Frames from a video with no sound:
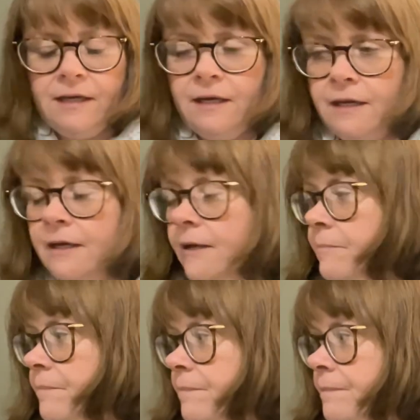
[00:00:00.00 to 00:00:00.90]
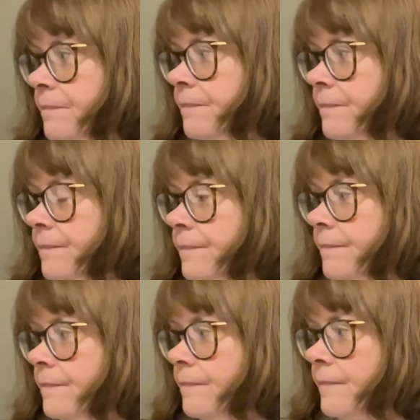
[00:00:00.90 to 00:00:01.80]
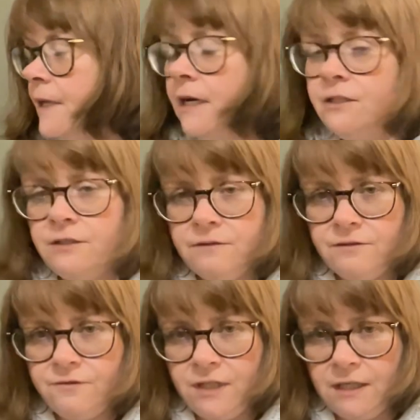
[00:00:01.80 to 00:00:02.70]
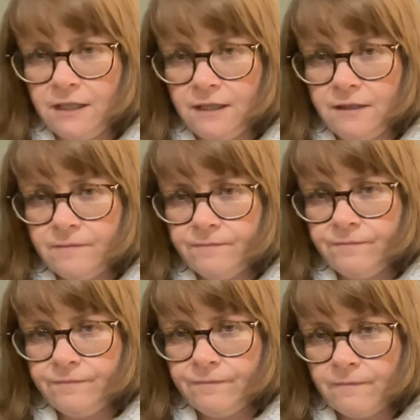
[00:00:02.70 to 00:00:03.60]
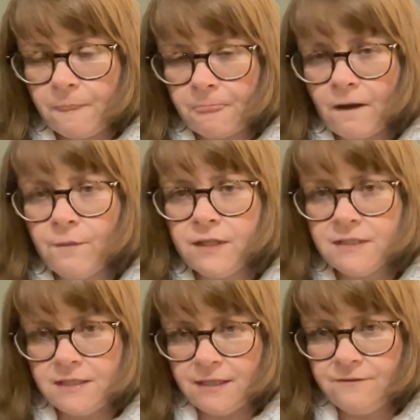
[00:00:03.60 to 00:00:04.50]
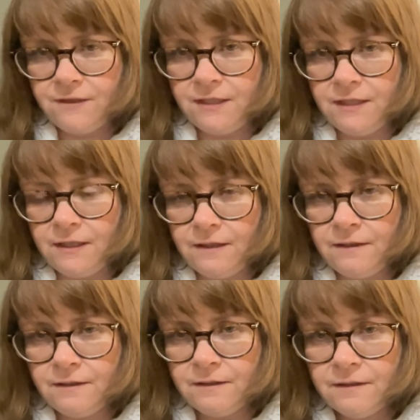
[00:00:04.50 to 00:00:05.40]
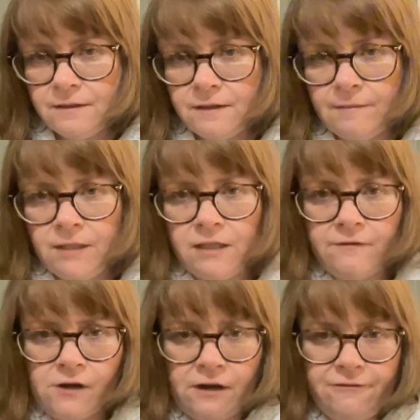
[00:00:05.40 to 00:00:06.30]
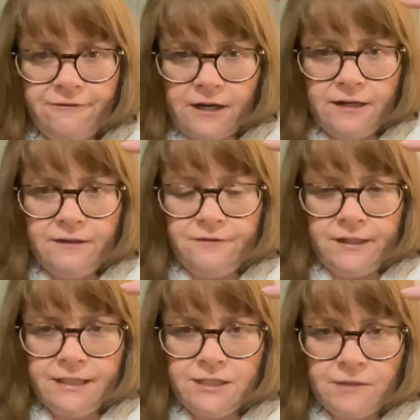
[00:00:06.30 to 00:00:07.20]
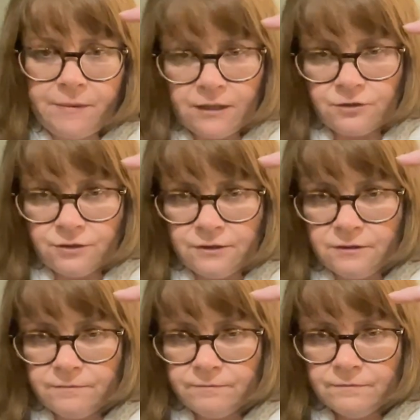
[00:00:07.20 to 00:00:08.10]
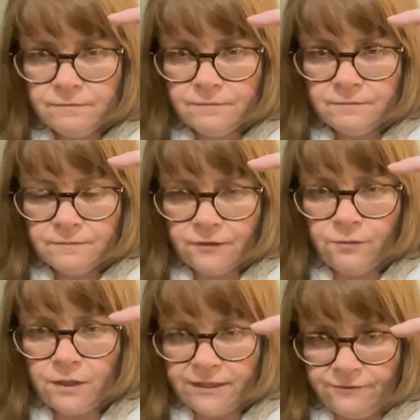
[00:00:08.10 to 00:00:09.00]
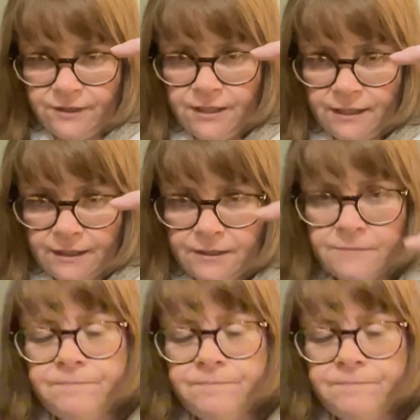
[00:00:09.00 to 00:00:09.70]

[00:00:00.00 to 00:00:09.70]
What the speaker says: I use vinegar. And when I say vinegar, I mean I've got a 5 litre bottle of white vinegar,